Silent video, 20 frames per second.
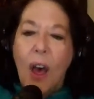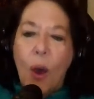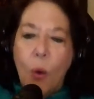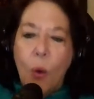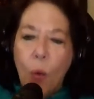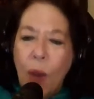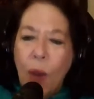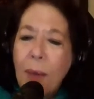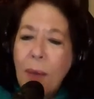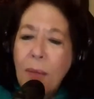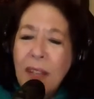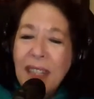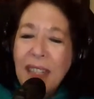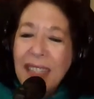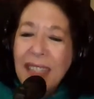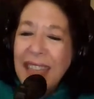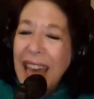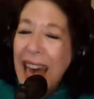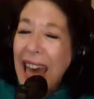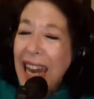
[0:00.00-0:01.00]
Well, my
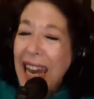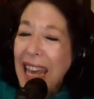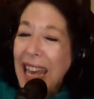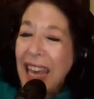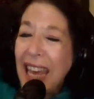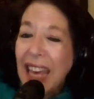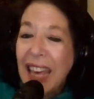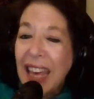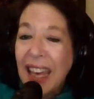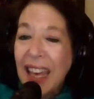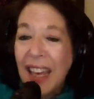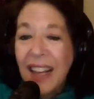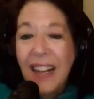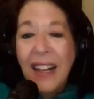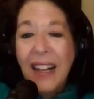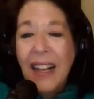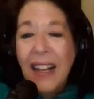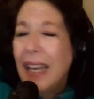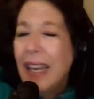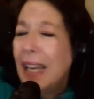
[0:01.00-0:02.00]
daddy,
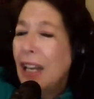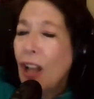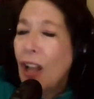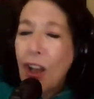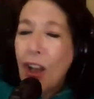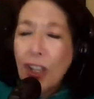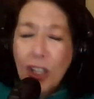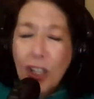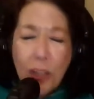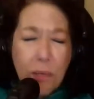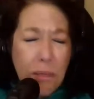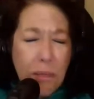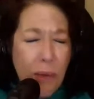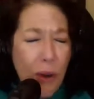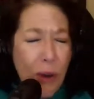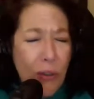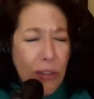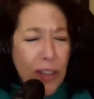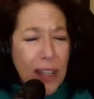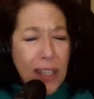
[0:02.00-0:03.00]
he lost
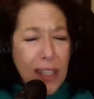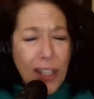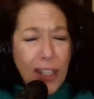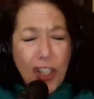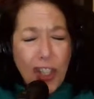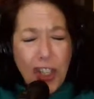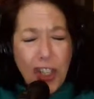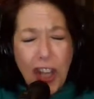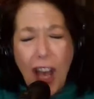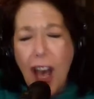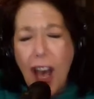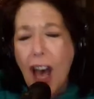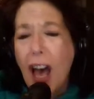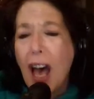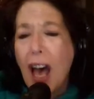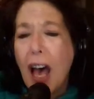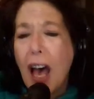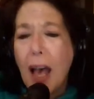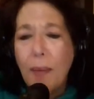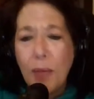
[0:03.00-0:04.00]
both his
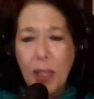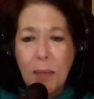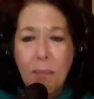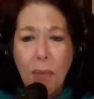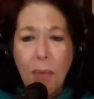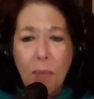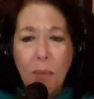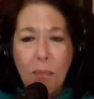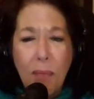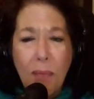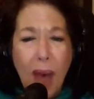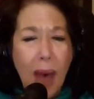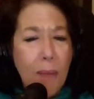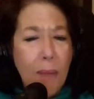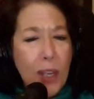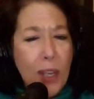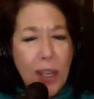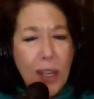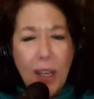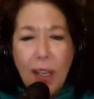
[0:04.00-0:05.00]
jobs, and my
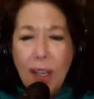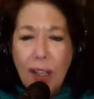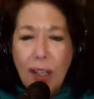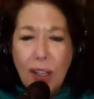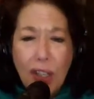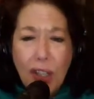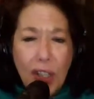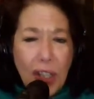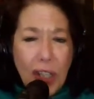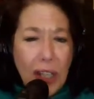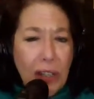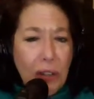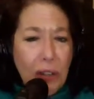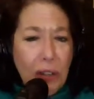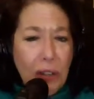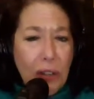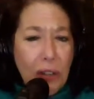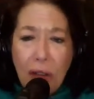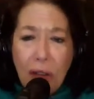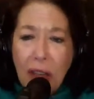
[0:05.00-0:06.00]
mama, she
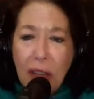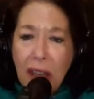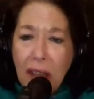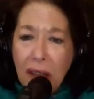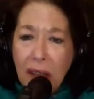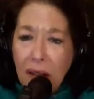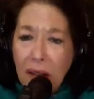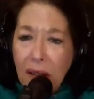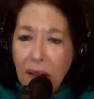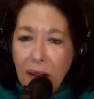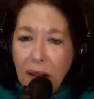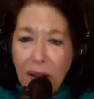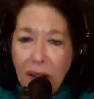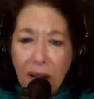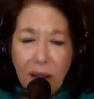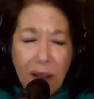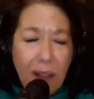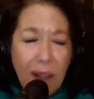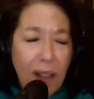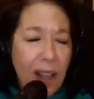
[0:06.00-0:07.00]
took
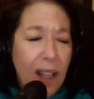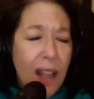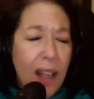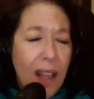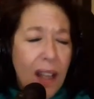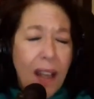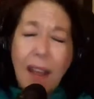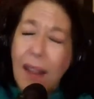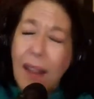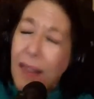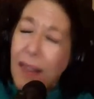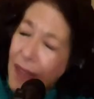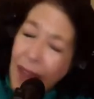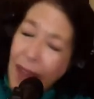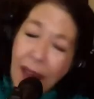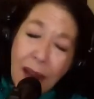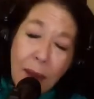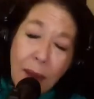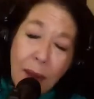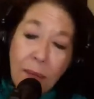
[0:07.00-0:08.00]
ill.
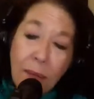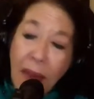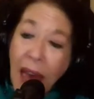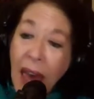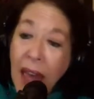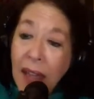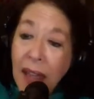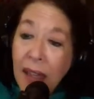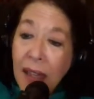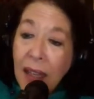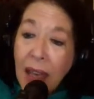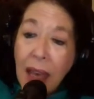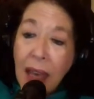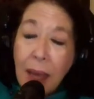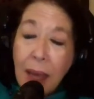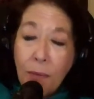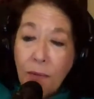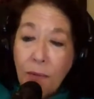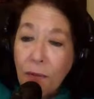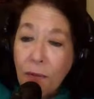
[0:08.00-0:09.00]
Then a man
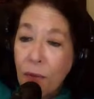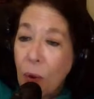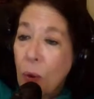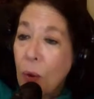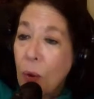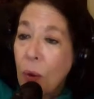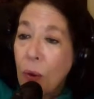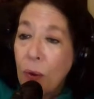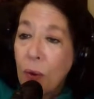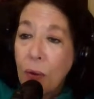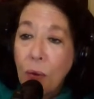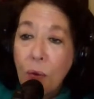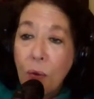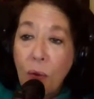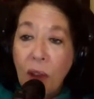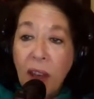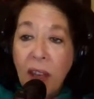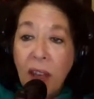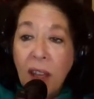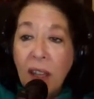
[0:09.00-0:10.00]
came for the
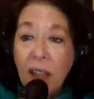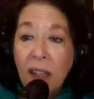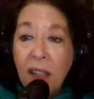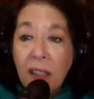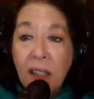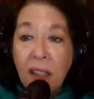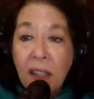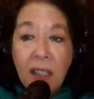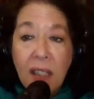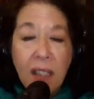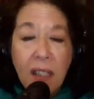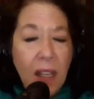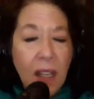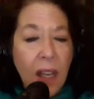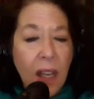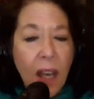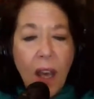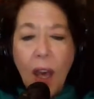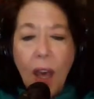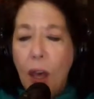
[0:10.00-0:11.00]
rent,
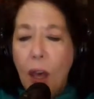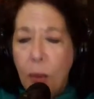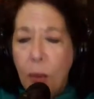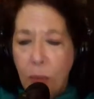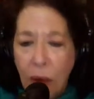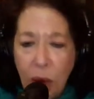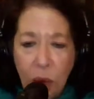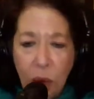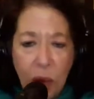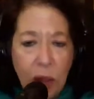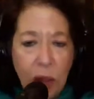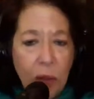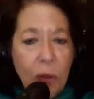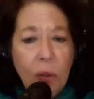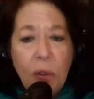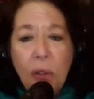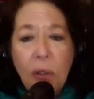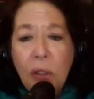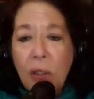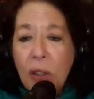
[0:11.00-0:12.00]
but we
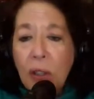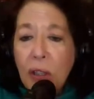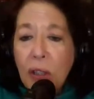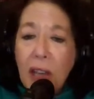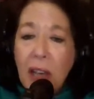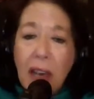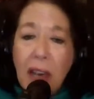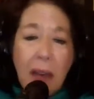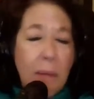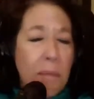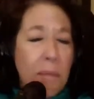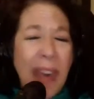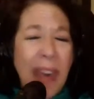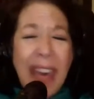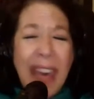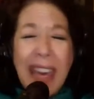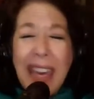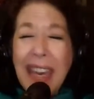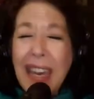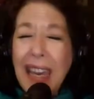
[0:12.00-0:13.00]
couldn't
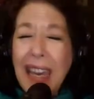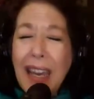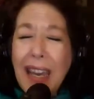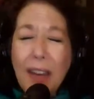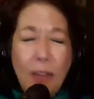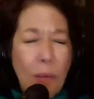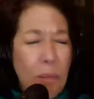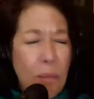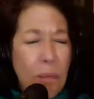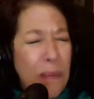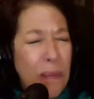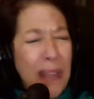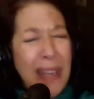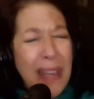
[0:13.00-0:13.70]
pay the bill.